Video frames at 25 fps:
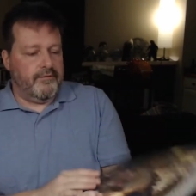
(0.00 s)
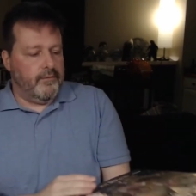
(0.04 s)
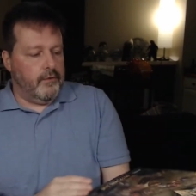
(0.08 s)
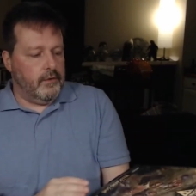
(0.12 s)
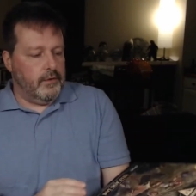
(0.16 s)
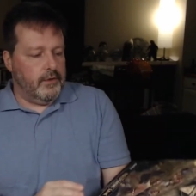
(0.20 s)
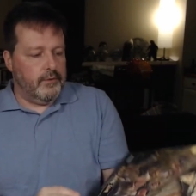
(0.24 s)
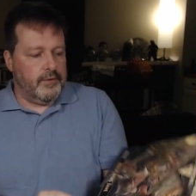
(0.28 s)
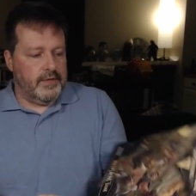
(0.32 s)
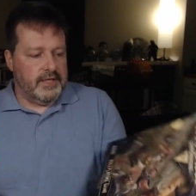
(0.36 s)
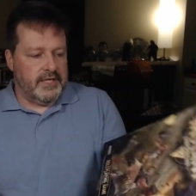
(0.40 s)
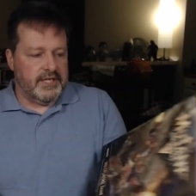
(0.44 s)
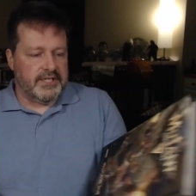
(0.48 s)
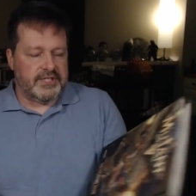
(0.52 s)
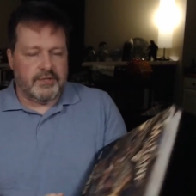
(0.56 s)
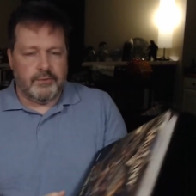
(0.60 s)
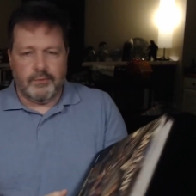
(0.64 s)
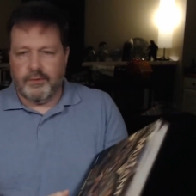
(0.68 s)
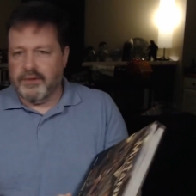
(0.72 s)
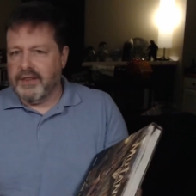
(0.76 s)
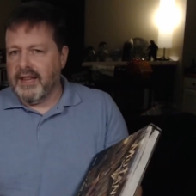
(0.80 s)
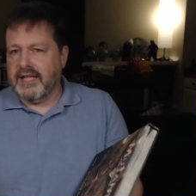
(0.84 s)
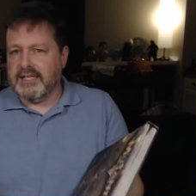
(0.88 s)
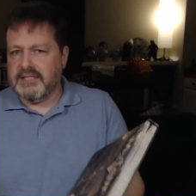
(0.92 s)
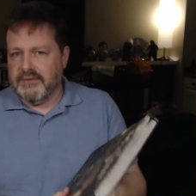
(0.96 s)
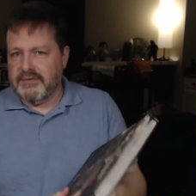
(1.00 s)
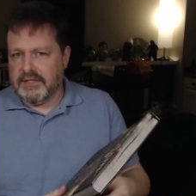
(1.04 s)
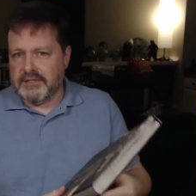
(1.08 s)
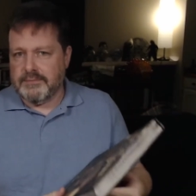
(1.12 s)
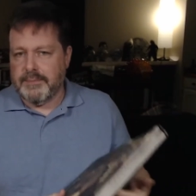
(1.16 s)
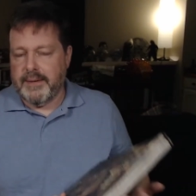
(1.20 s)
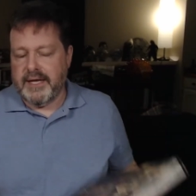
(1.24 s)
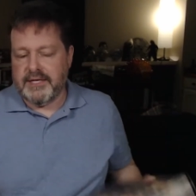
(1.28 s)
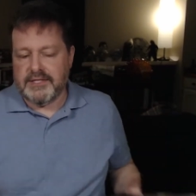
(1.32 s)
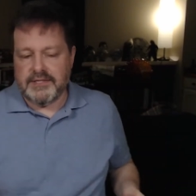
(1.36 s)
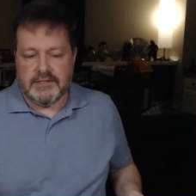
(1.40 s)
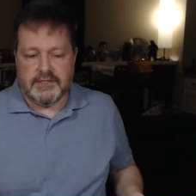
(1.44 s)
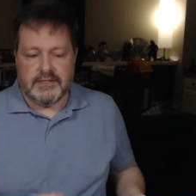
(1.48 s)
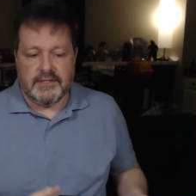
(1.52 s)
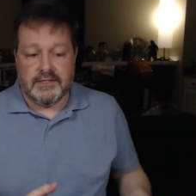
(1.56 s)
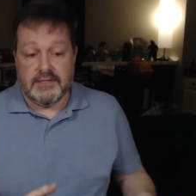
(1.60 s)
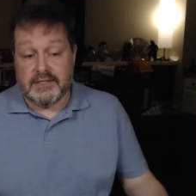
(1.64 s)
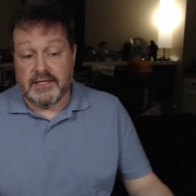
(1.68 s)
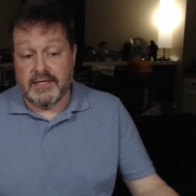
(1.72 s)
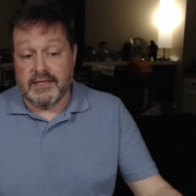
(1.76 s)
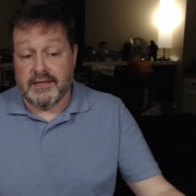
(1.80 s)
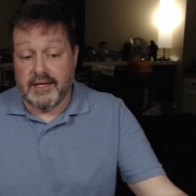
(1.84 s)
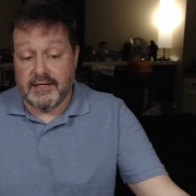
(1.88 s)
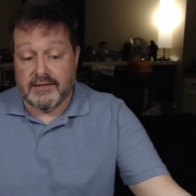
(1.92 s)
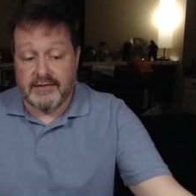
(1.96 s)
new edition with lots of expansions and
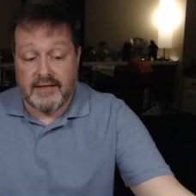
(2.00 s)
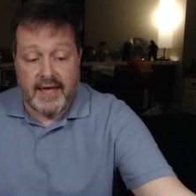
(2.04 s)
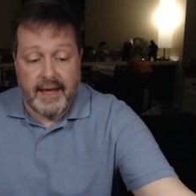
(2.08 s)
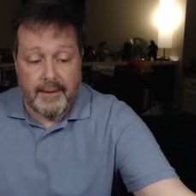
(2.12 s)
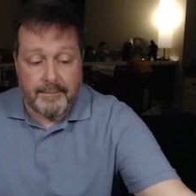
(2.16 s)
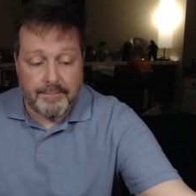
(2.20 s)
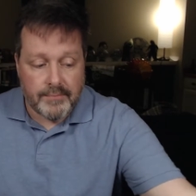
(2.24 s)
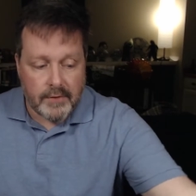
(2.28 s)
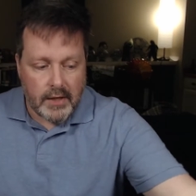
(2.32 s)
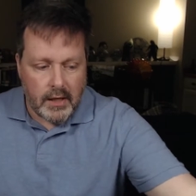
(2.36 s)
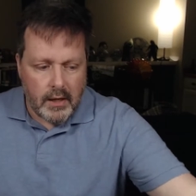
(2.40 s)
things like that.